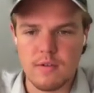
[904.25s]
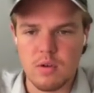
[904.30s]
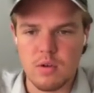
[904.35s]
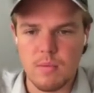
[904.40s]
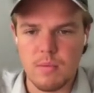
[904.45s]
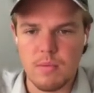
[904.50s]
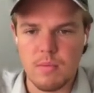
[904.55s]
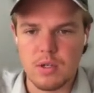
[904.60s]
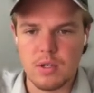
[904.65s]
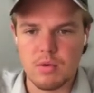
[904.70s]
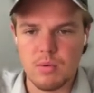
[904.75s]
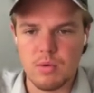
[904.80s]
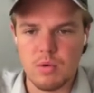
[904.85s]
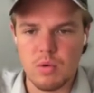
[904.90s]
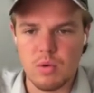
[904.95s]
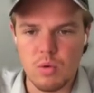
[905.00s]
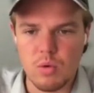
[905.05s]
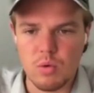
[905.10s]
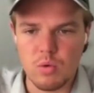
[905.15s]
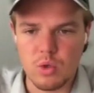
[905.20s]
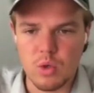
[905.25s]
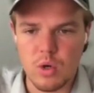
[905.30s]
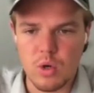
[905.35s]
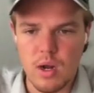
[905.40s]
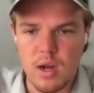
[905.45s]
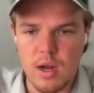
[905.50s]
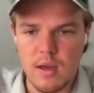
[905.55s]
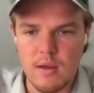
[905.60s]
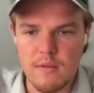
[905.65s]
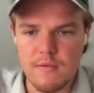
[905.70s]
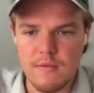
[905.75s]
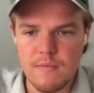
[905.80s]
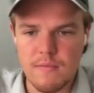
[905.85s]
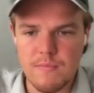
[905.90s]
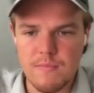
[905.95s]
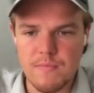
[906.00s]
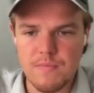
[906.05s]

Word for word: So I'm gonna make sure to do Google Drive.